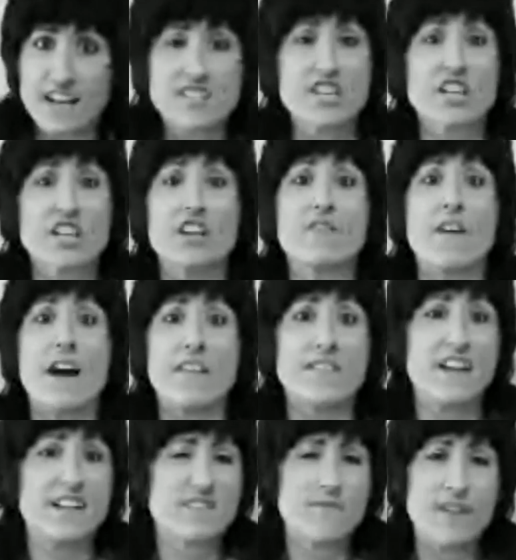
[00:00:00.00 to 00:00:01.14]
That's a good
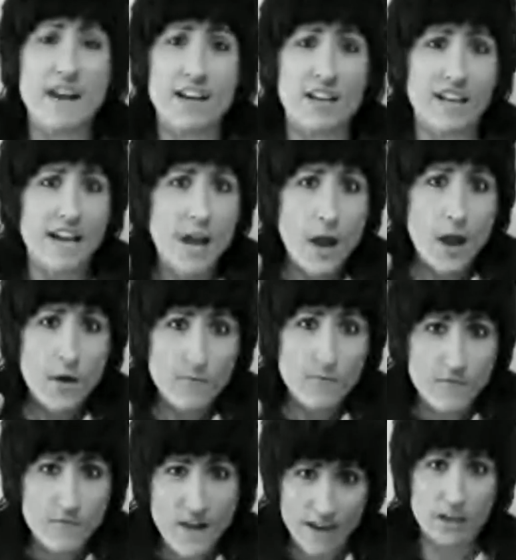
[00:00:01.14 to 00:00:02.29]
fight. That's very,
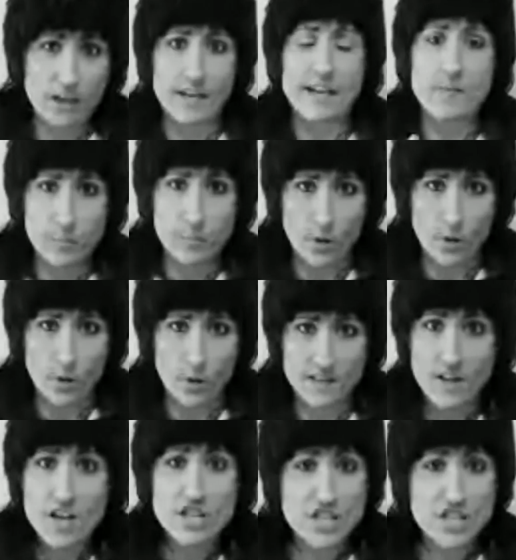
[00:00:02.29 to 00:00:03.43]
very impressive.